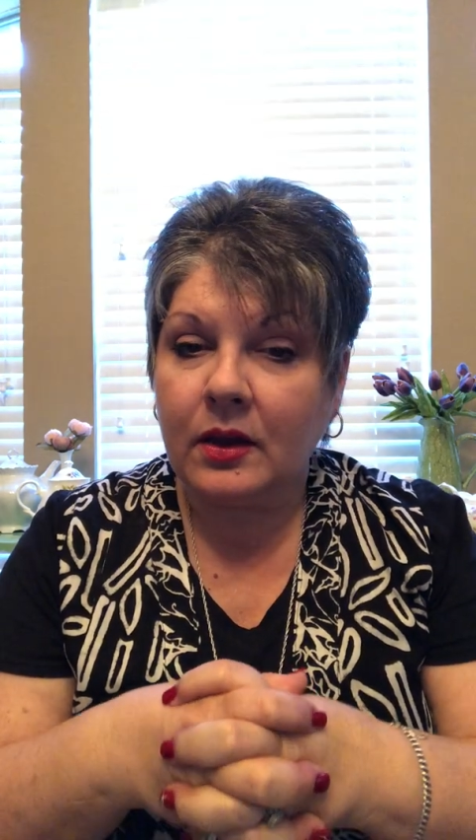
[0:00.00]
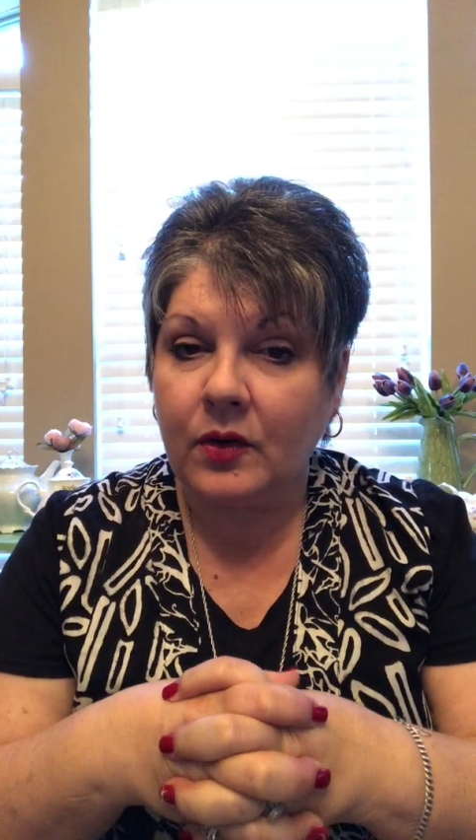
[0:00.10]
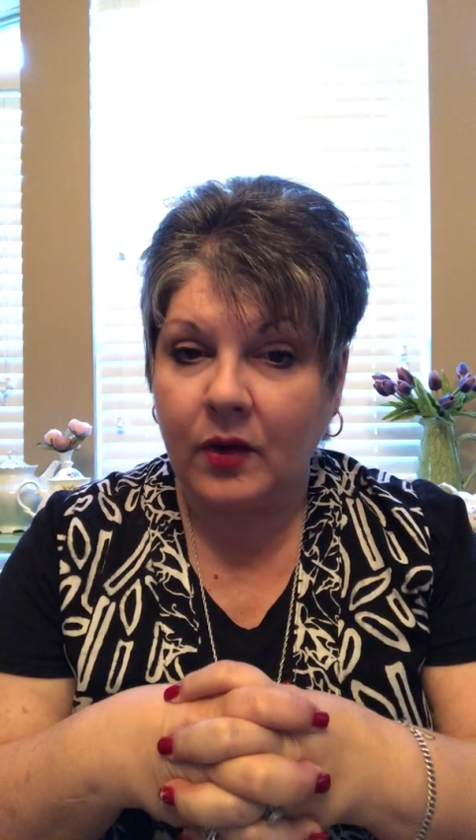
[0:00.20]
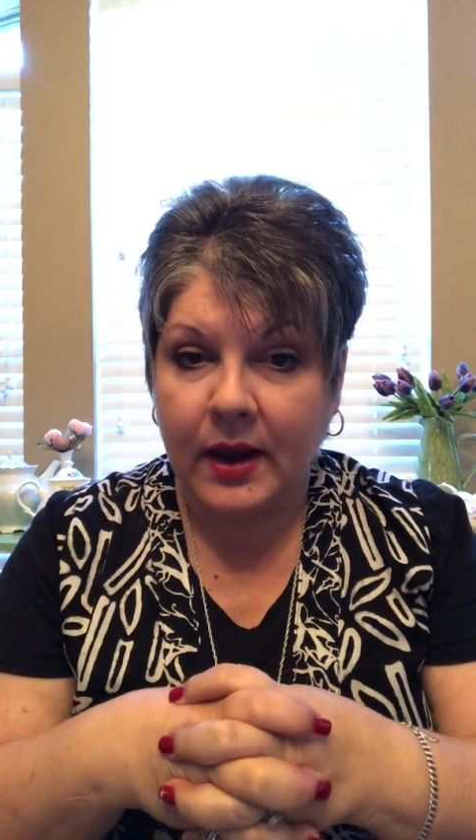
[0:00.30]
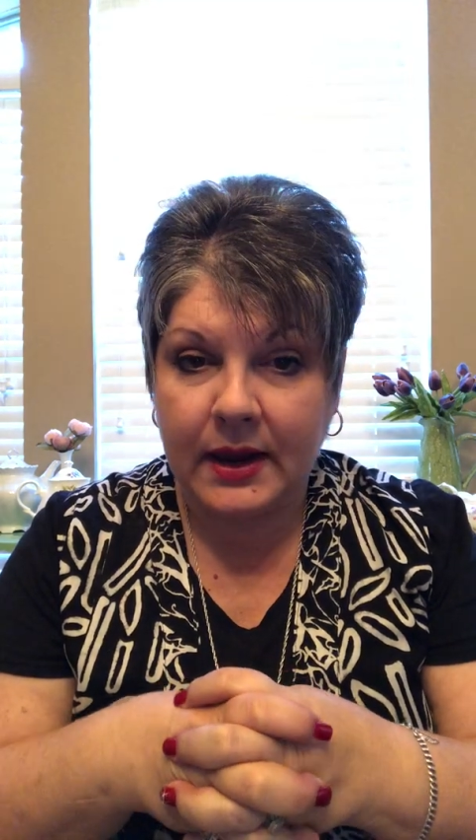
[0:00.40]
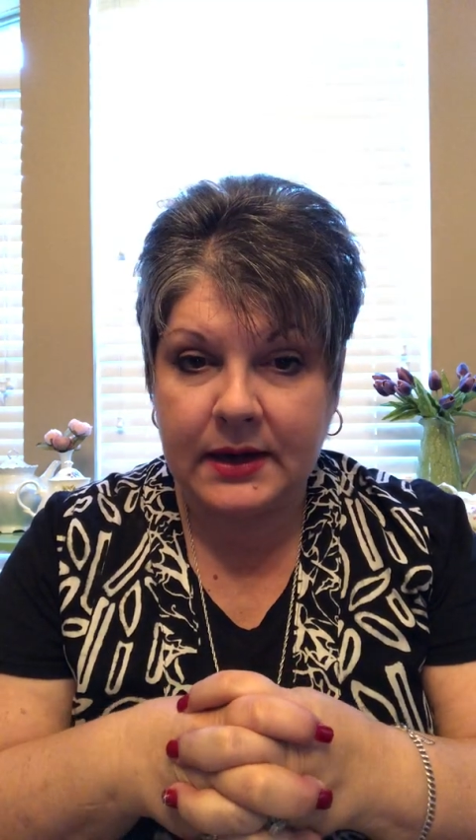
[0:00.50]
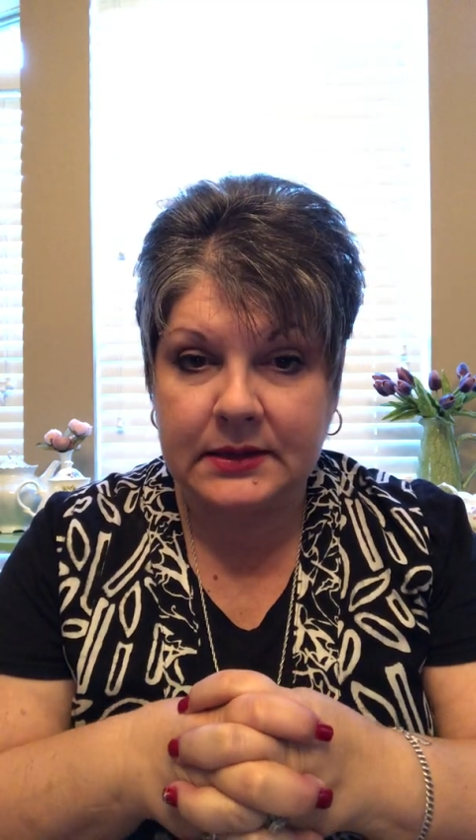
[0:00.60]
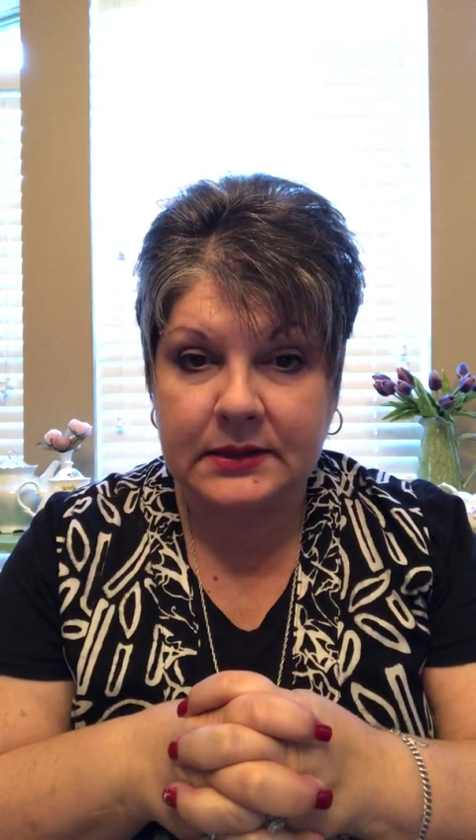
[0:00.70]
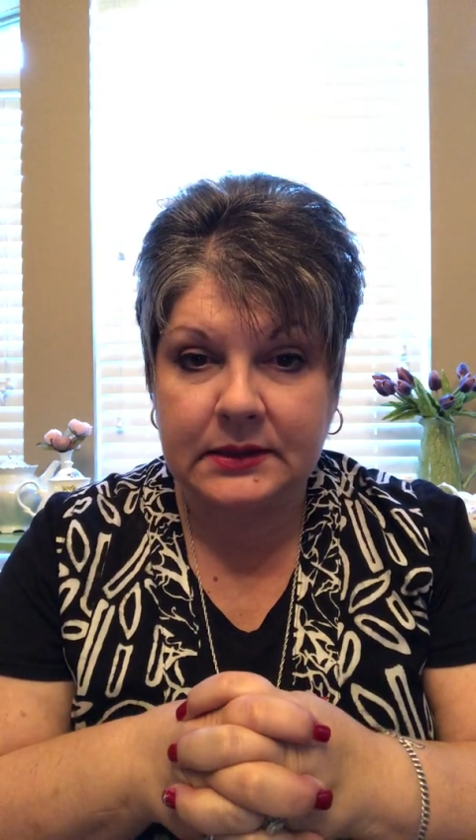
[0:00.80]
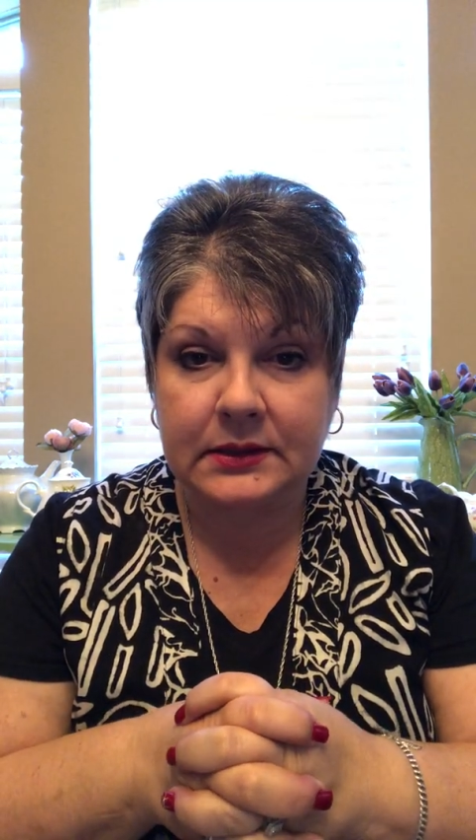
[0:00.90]

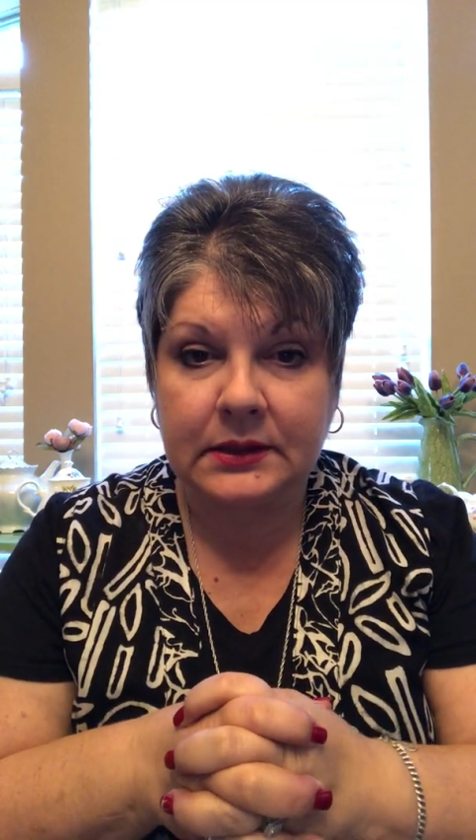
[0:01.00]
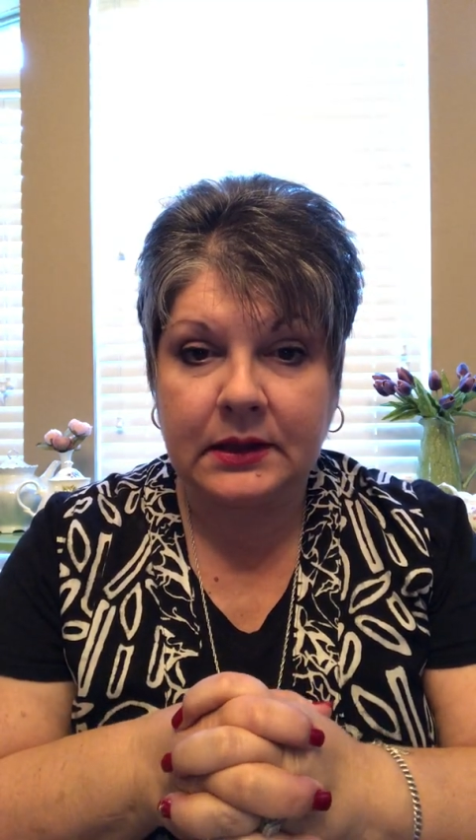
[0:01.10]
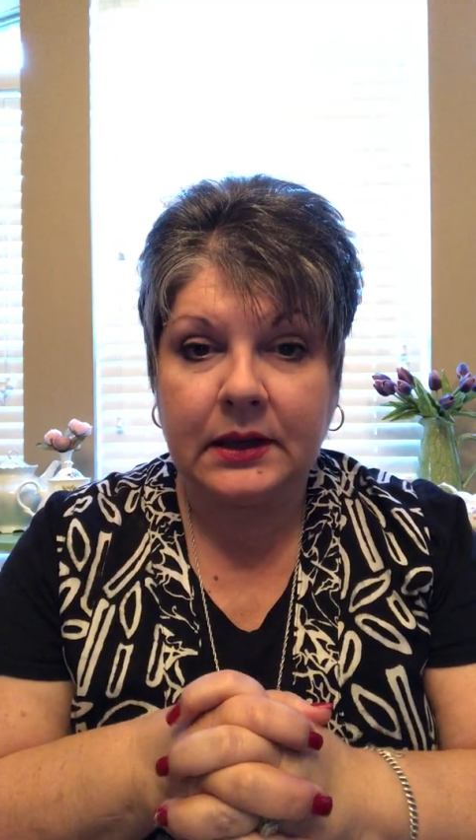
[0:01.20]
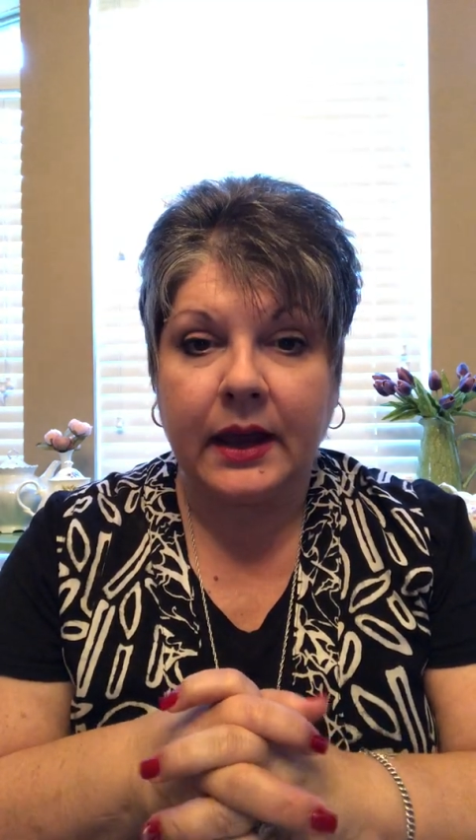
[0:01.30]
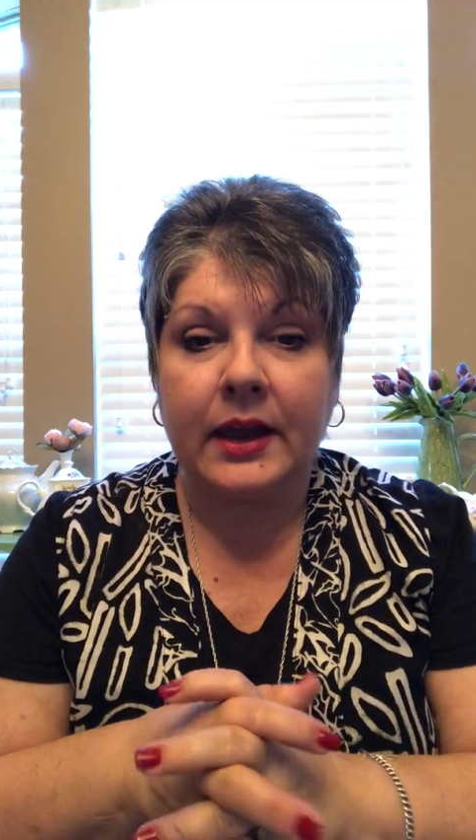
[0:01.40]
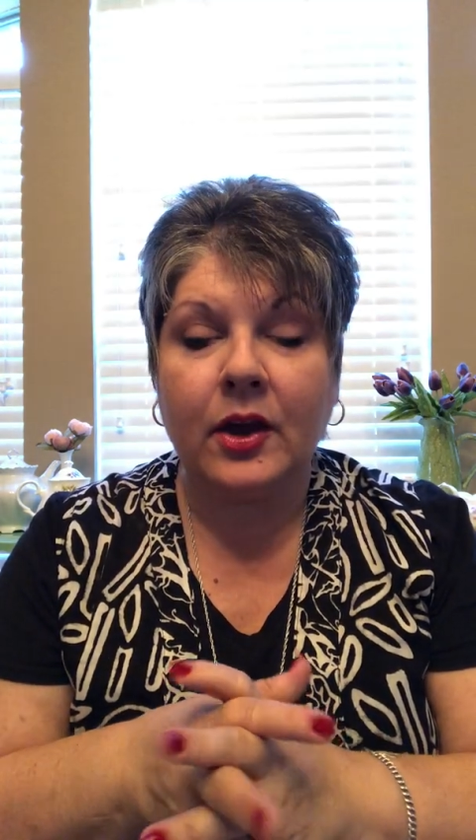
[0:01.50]
great. I